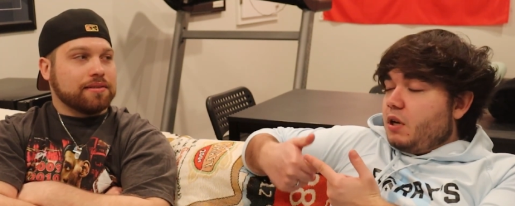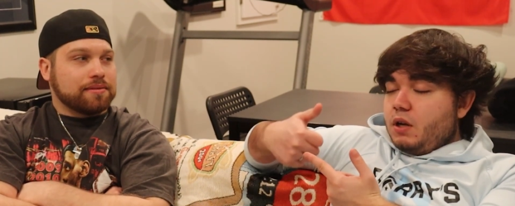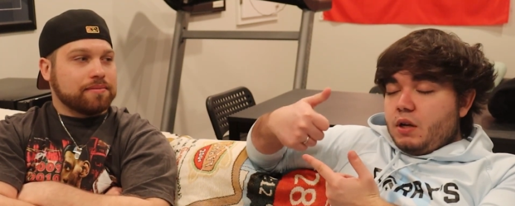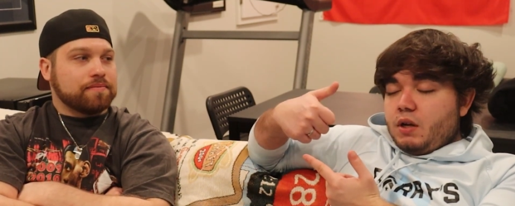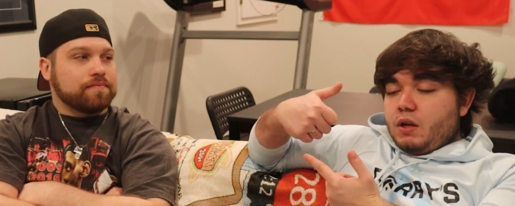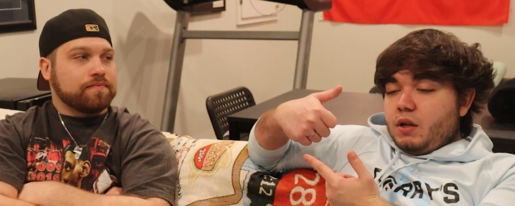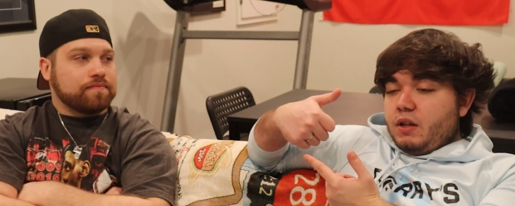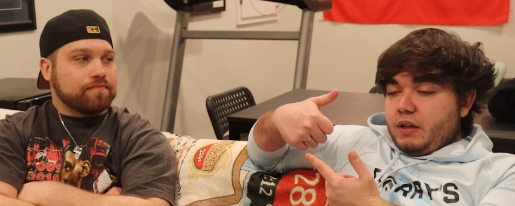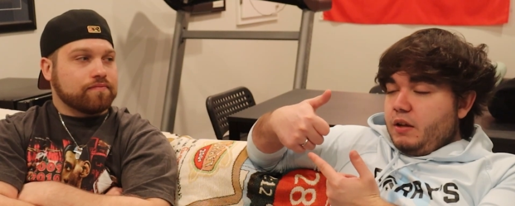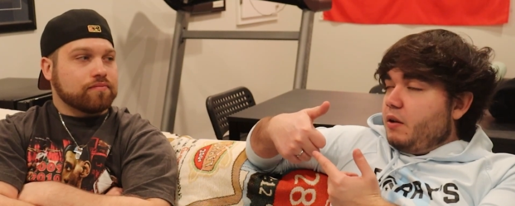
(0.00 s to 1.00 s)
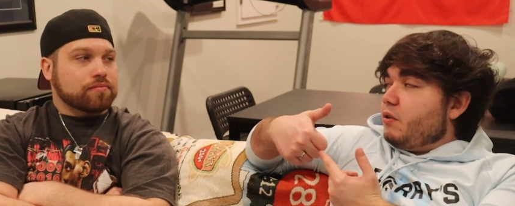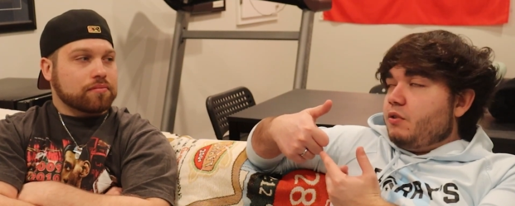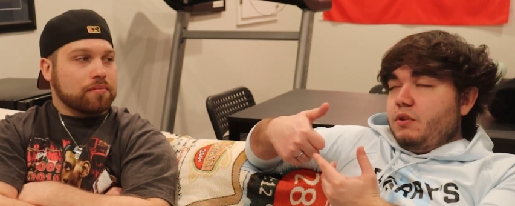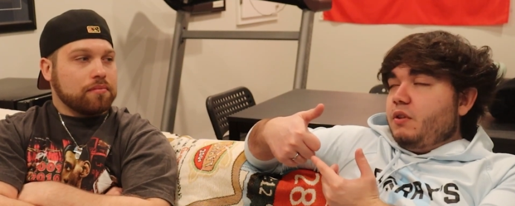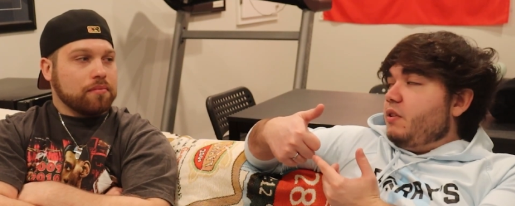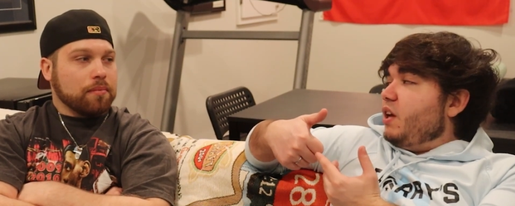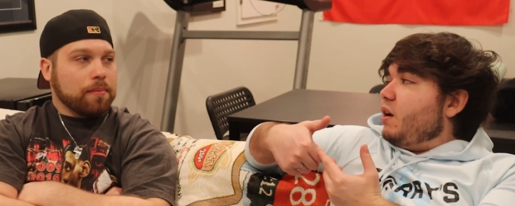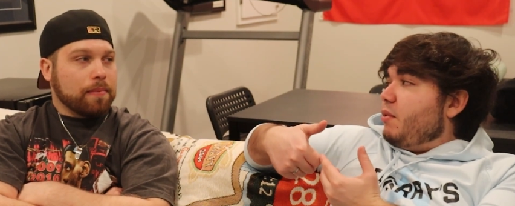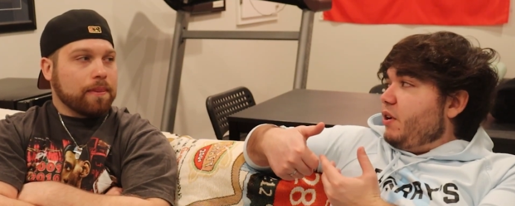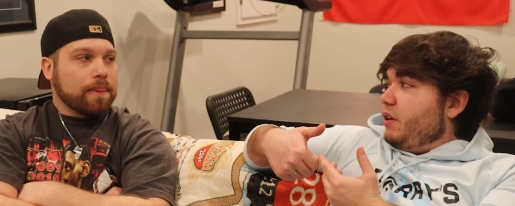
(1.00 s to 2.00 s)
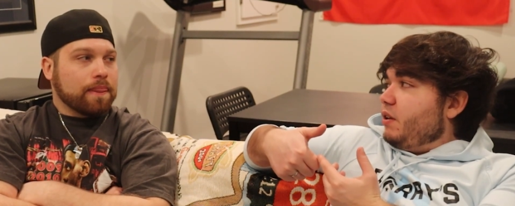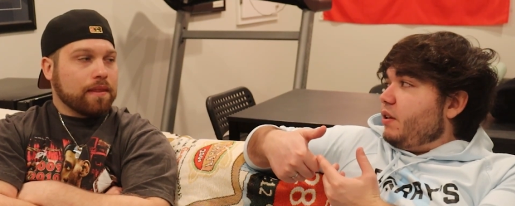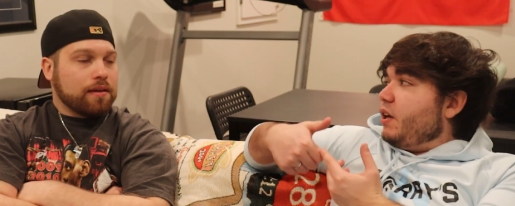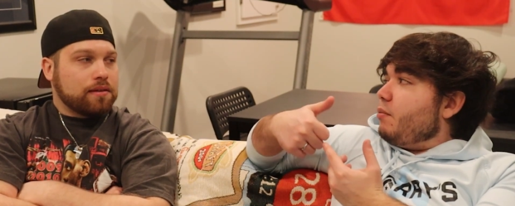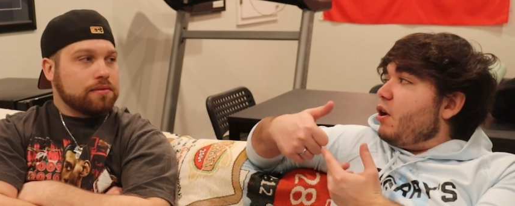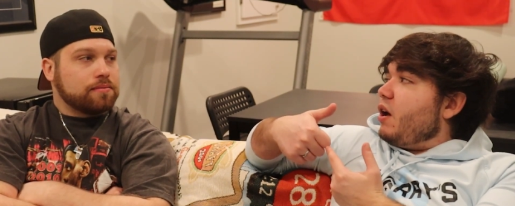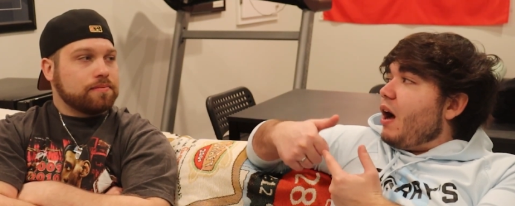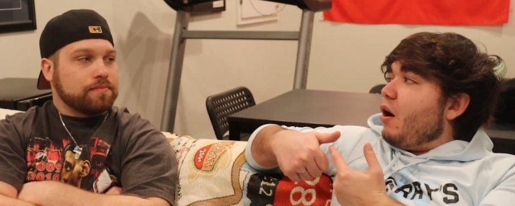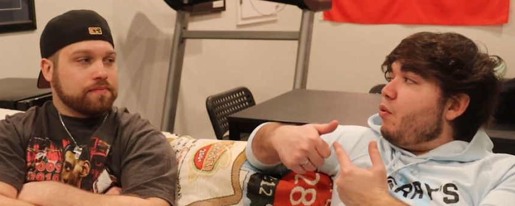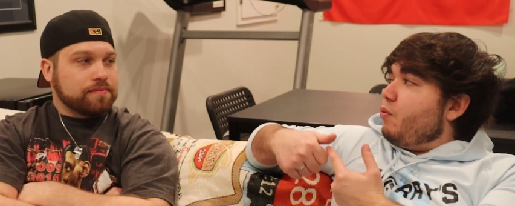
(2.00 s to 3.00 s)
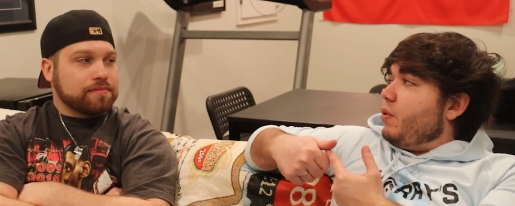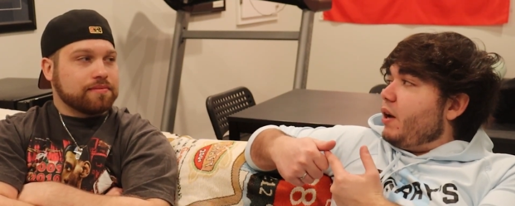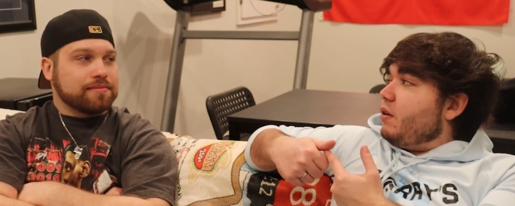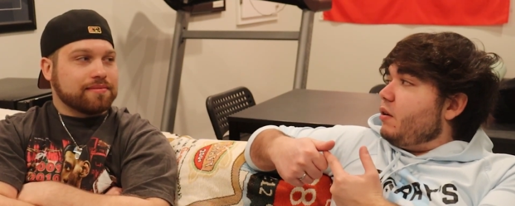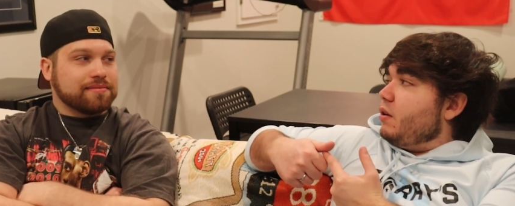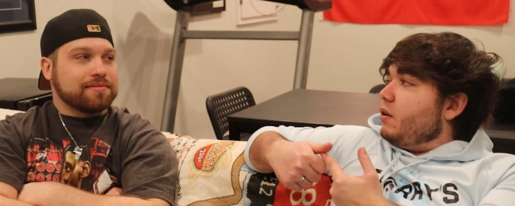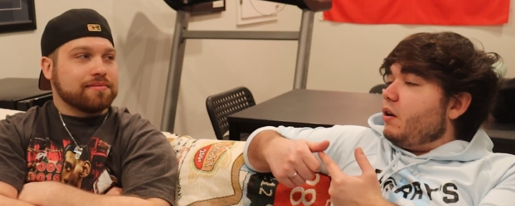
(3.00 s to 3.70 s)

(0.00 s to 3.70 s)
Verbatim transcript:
Speaker 1: Uh, like, dude, think about it. Think about how well